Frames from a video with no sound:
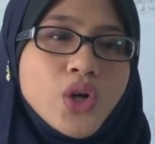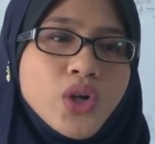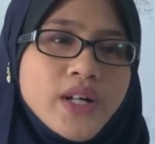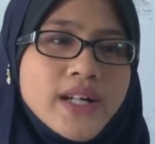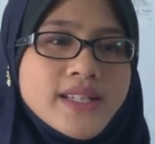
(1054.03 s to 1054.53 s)

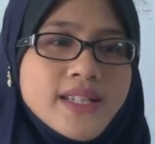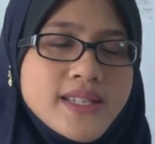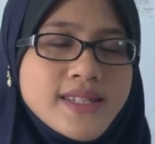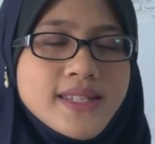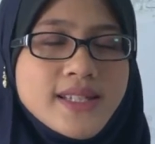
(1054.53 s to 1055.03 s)
or
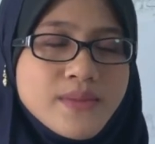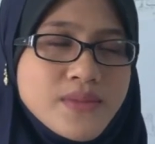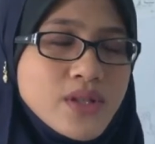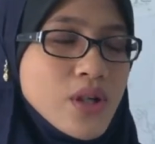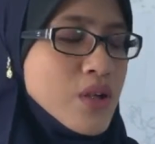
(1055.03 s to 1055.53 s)
in
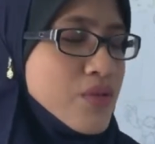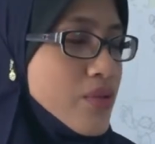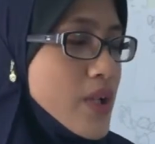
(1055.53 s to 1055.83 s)
terms of